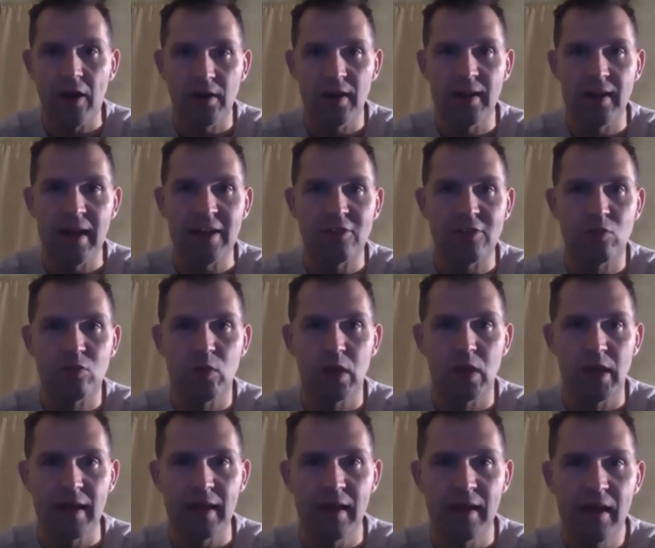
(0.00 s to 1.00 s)
And that's
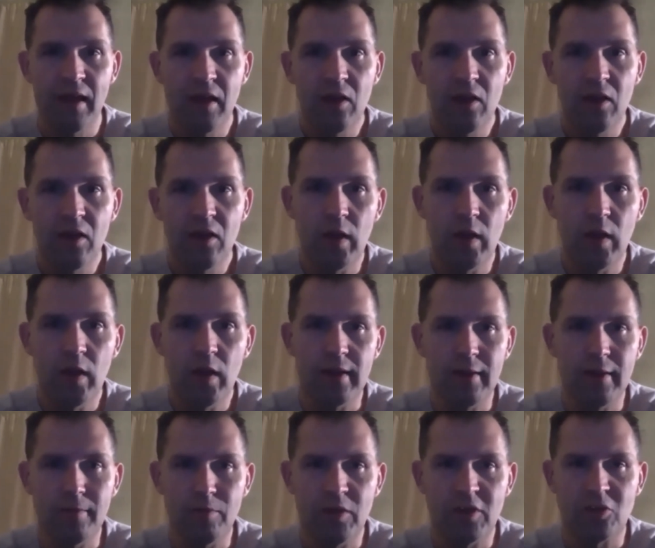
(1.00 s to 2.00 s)
really
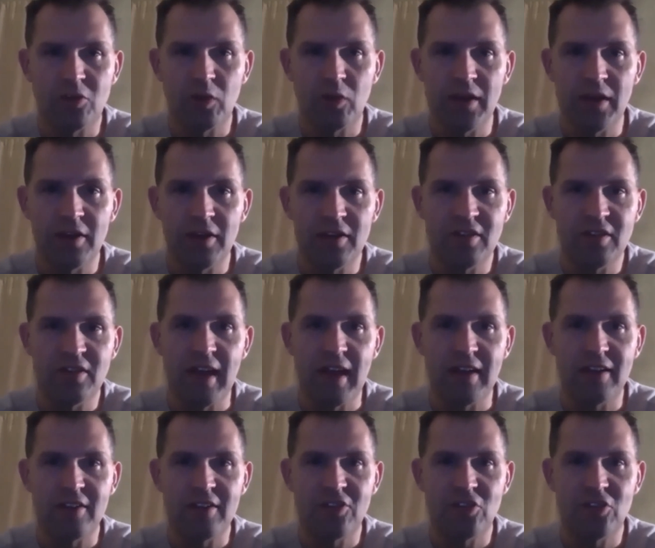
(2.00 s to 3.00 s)
when the trainer
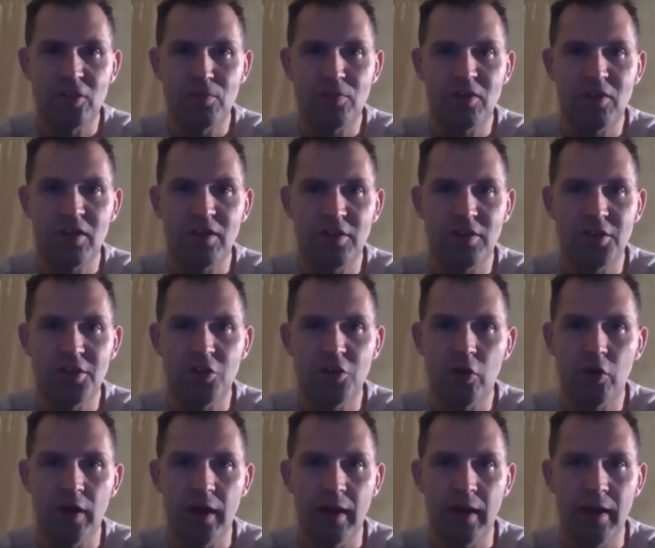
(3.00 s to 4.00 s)
decided to ship to
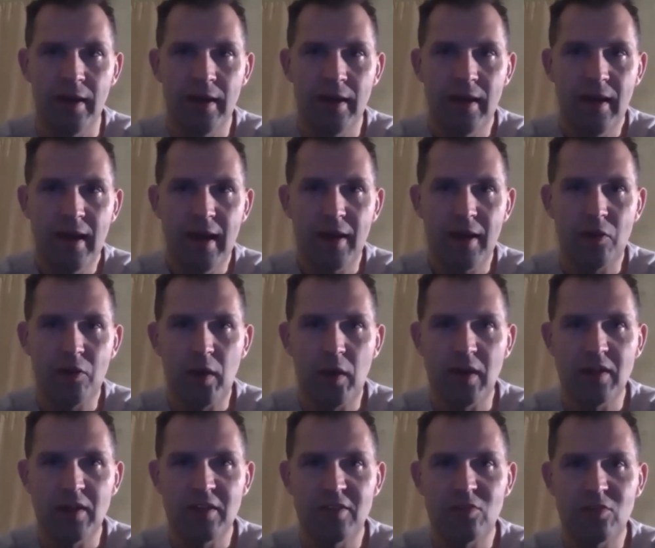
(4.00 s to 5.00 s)
Illinois and
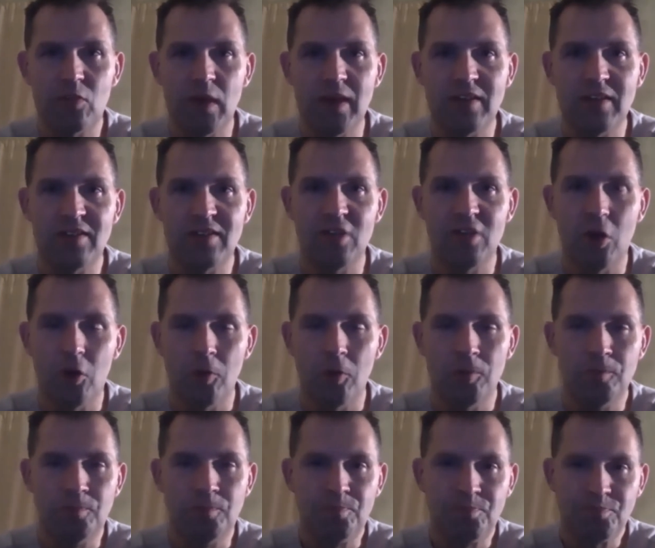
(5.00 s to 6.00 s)
run in this race.
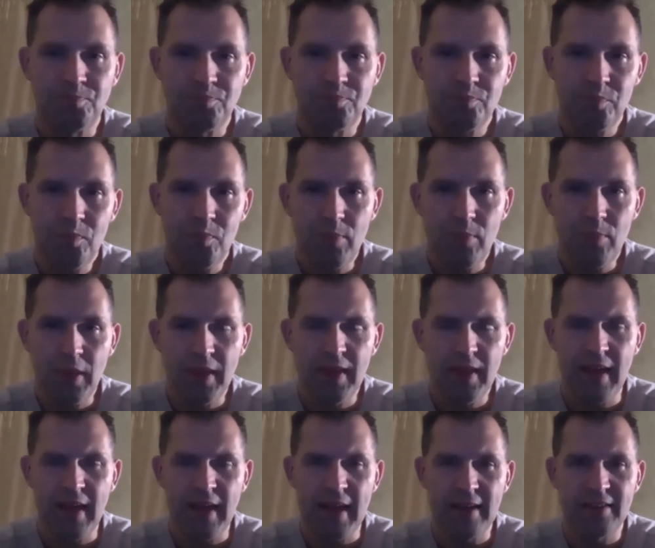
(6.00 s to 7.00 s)
So
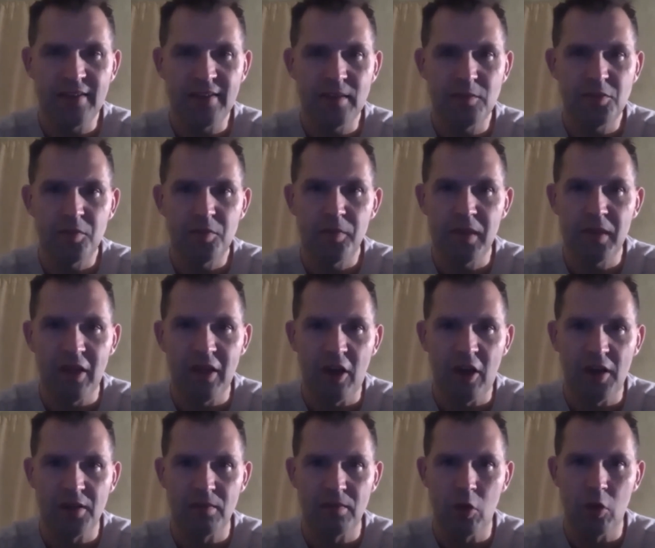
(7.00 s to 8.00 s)
he kind of seems to be
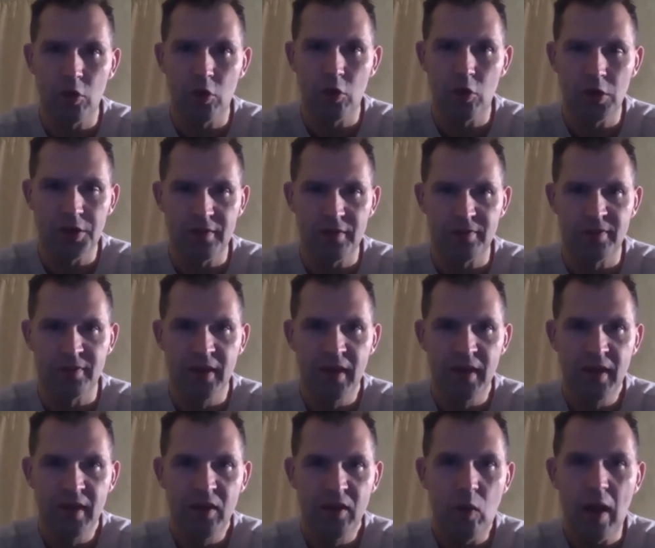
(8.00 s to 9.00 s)
along the mold of
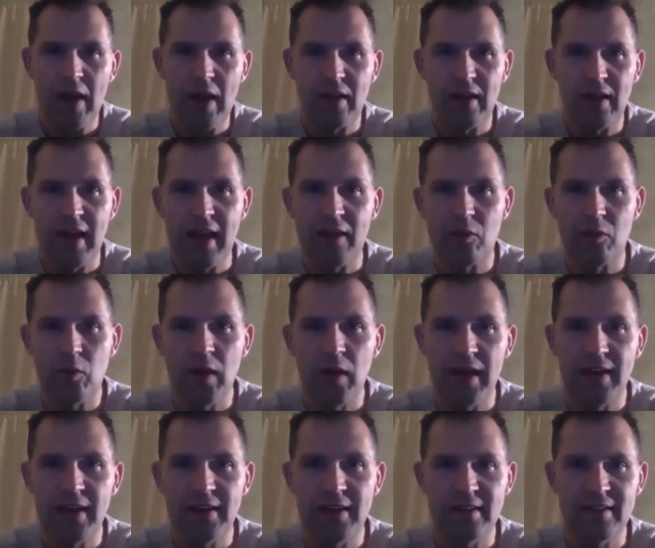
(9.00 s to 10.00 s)
Wildcat
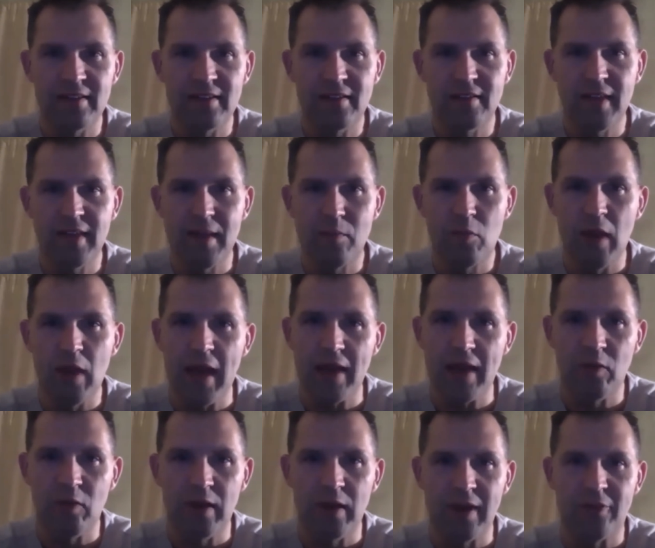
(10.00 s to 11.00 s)
Red and Sam
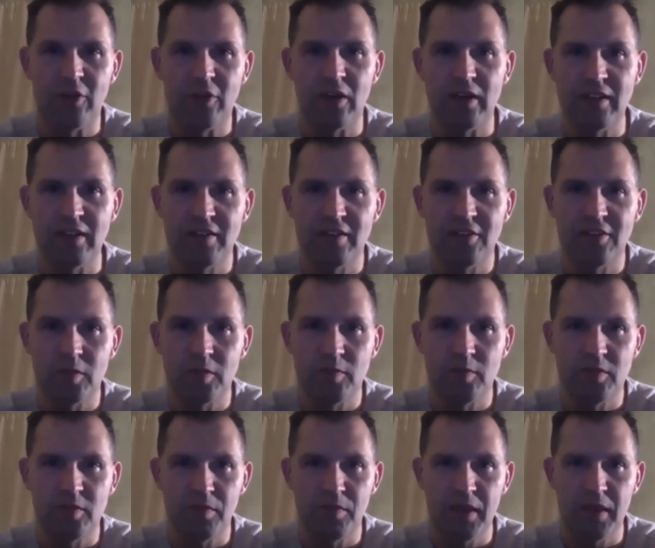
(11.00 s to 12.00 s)
Rat and whatever, at least in
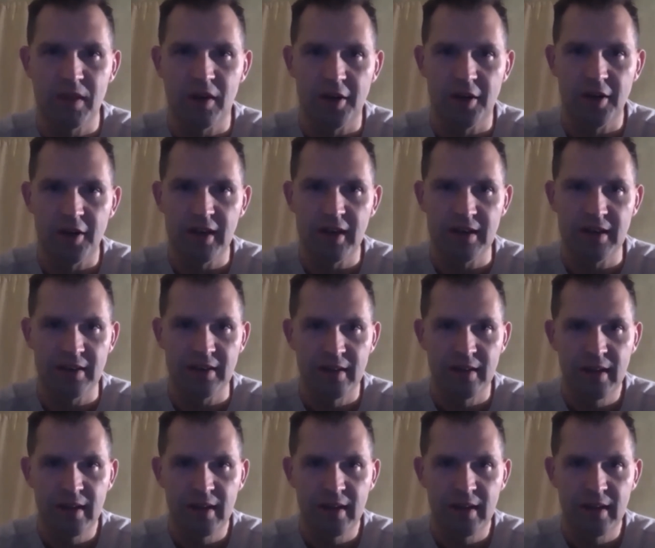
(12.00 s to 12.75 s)
terms of being hardy and